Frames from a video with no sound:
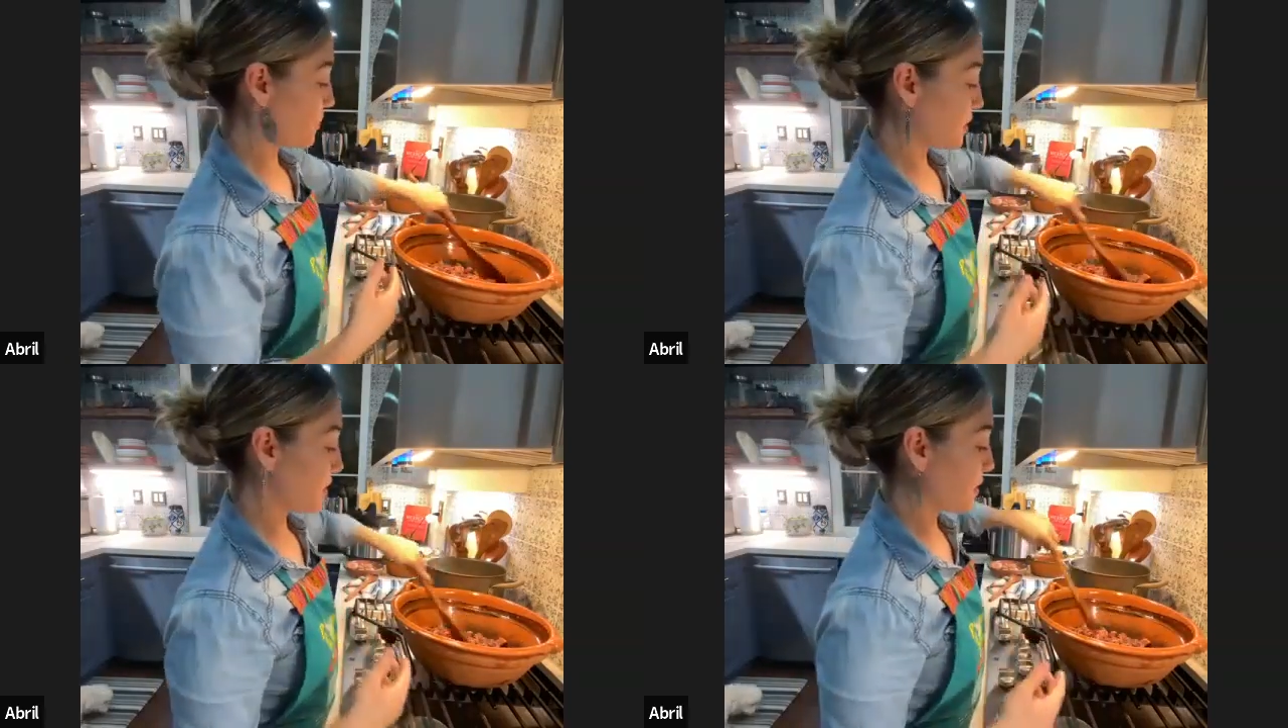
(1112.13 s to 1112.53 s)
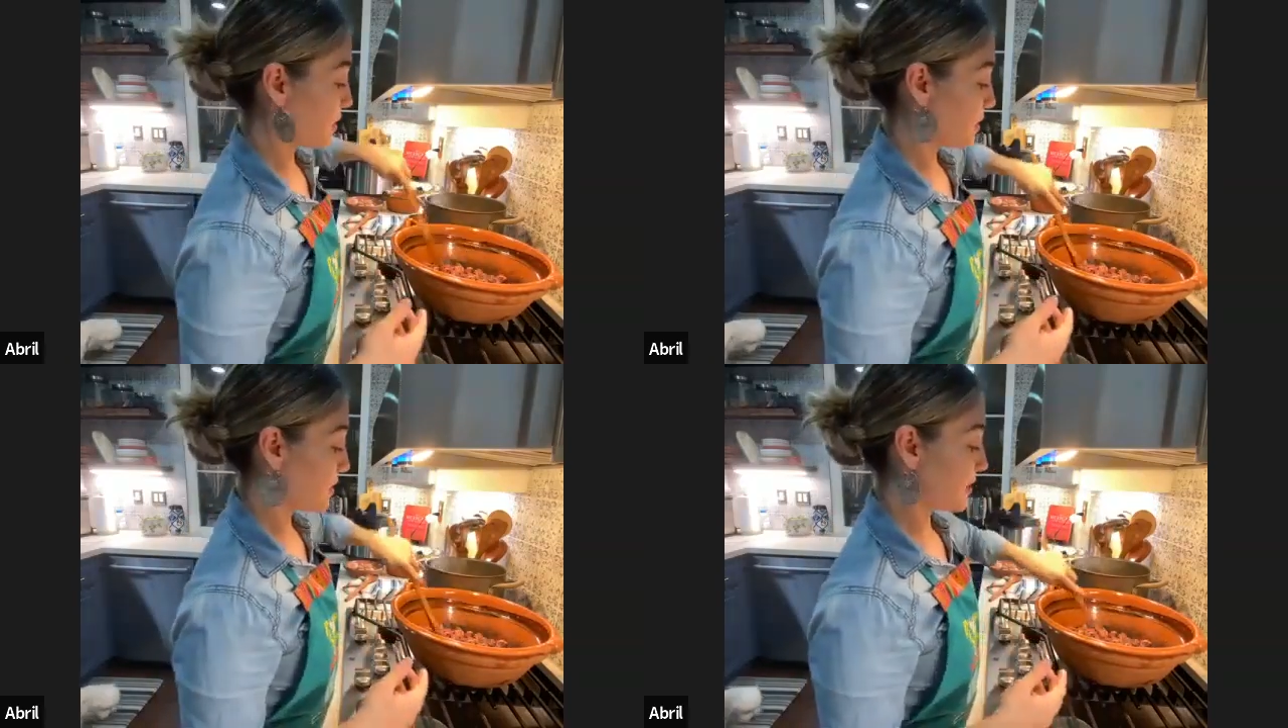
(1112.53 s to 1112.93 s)

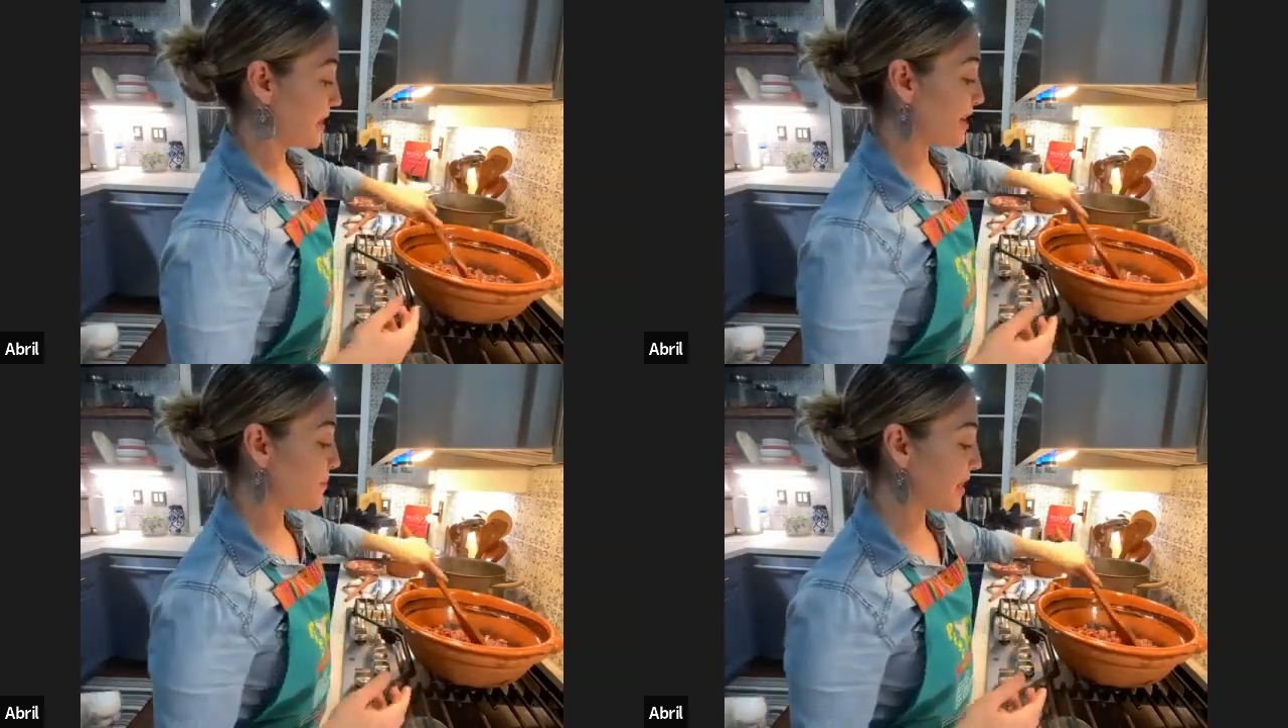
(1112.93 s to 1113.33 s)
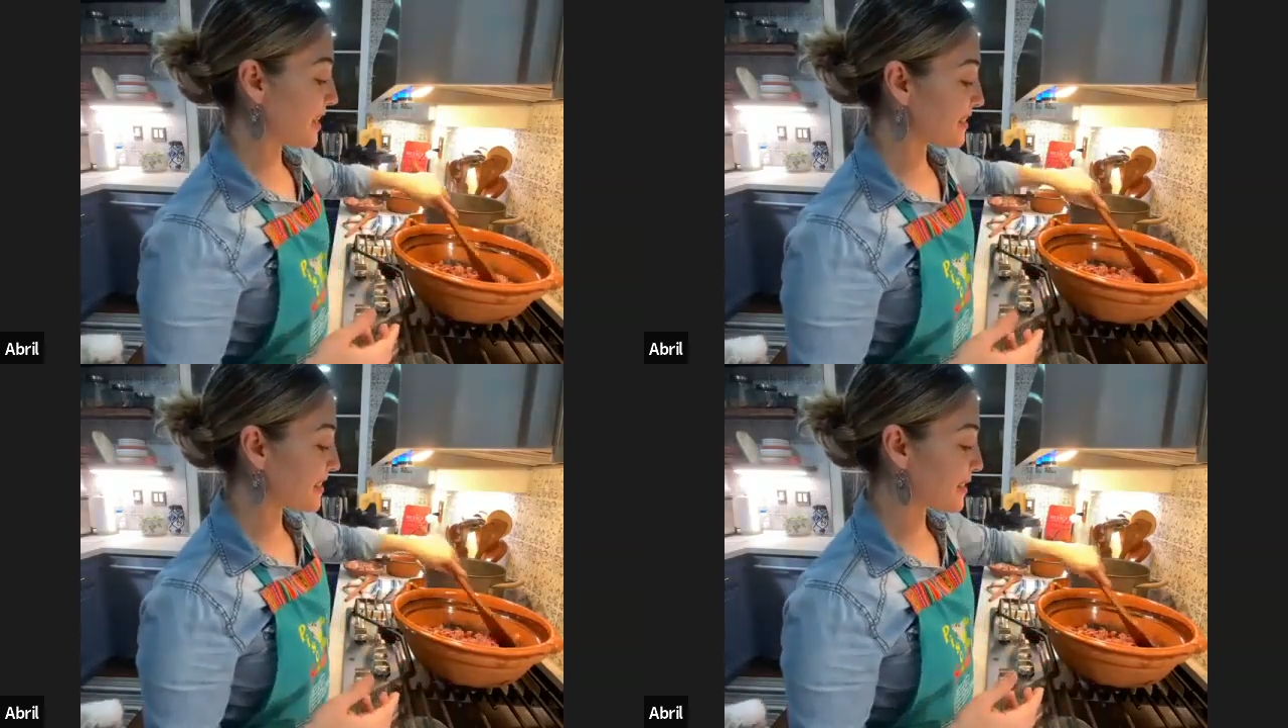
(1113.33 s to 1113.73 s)
that
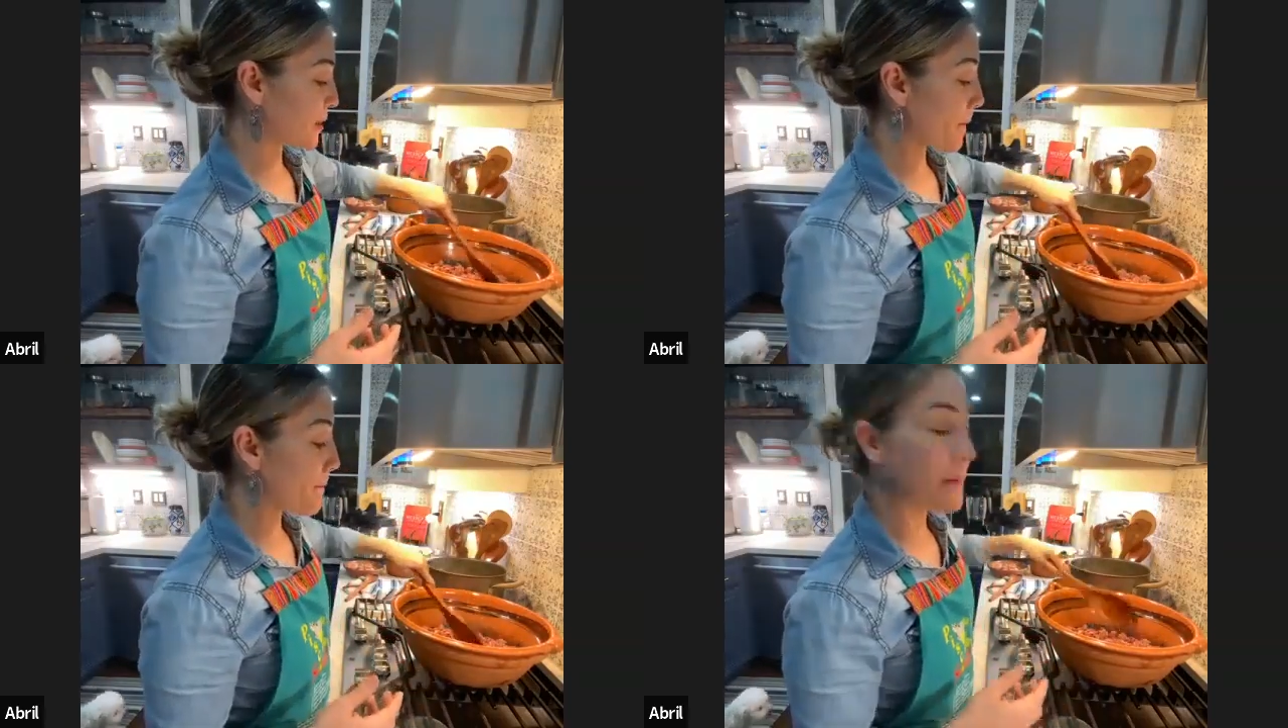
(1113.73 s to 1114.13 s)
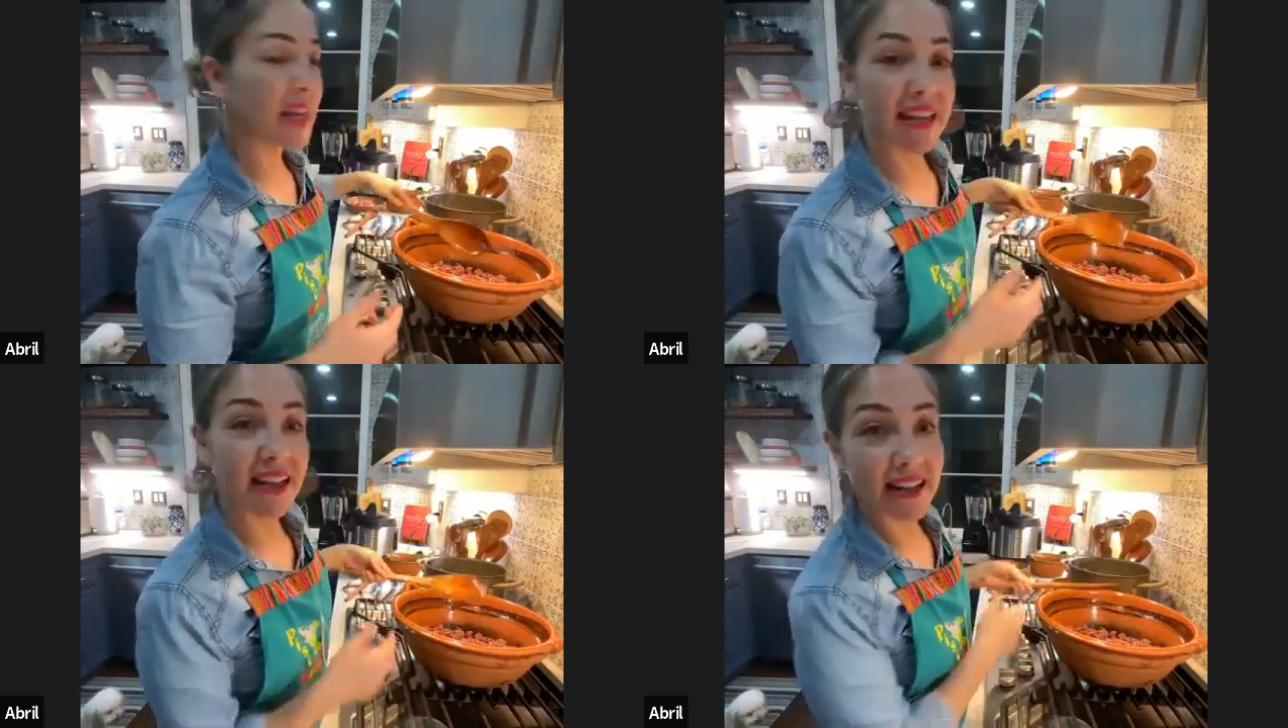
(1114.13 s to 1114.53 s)
means
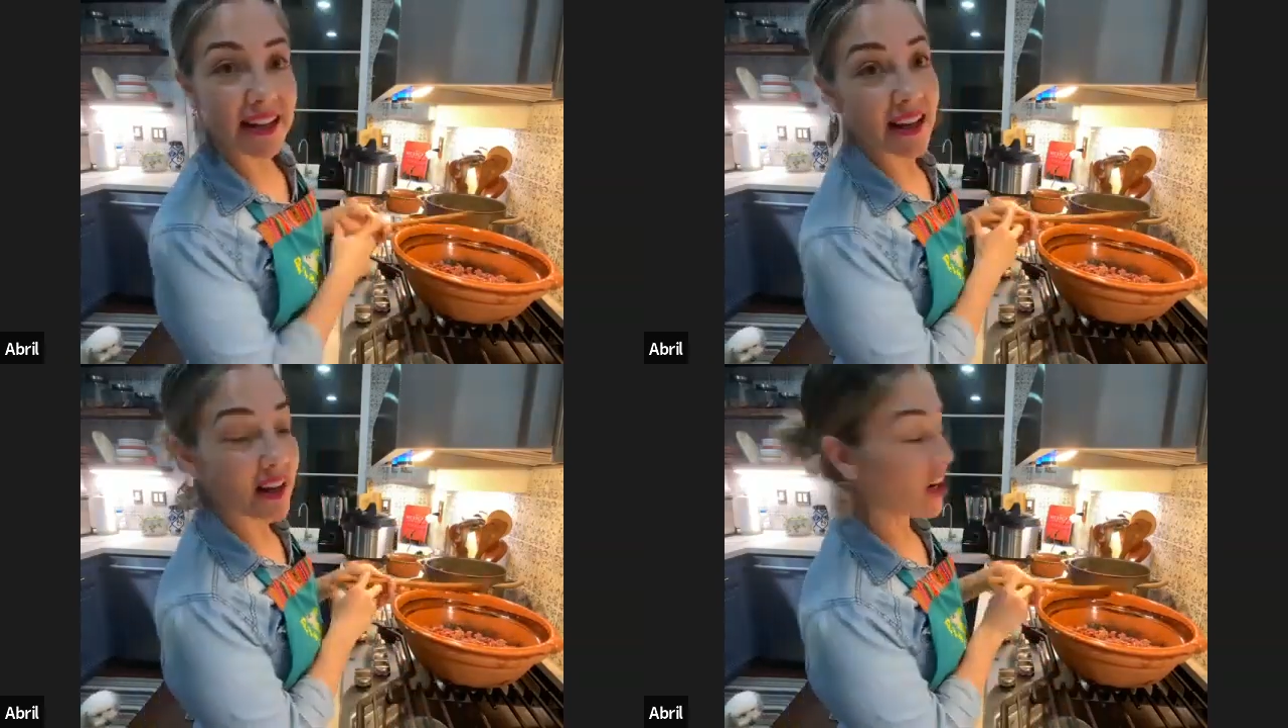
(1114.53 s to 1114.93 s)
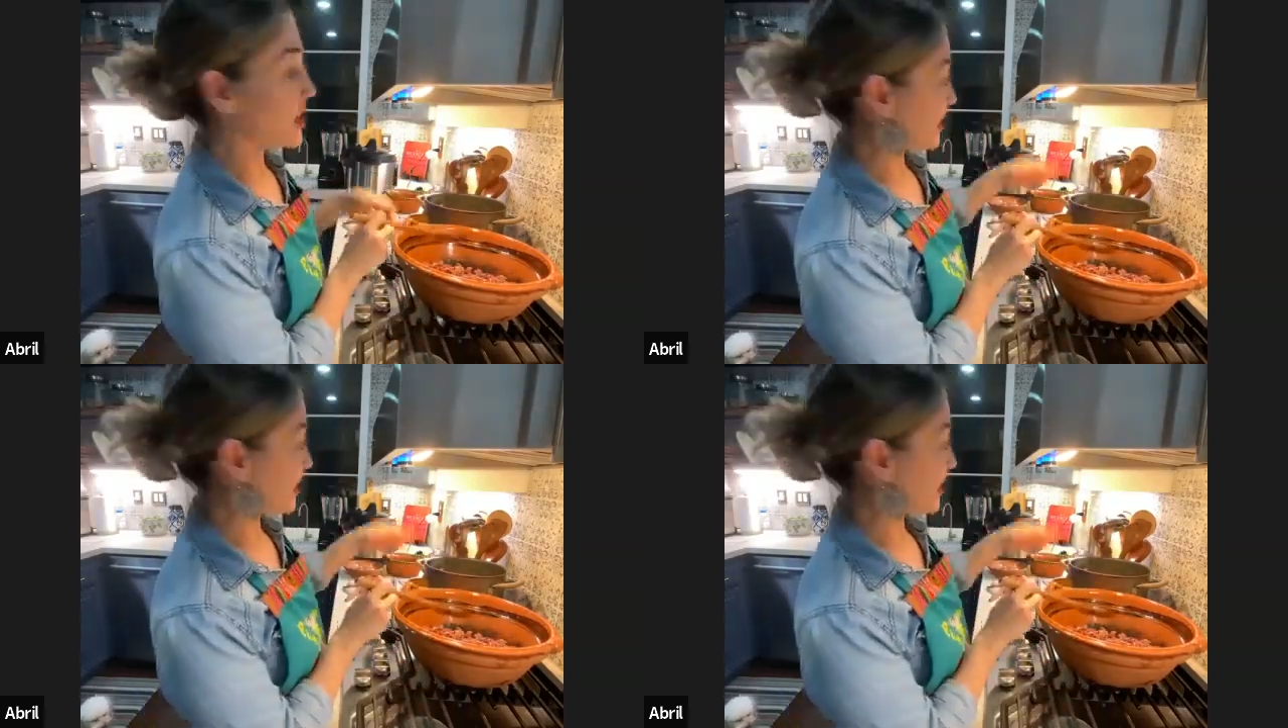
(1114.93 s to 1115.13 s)
meat on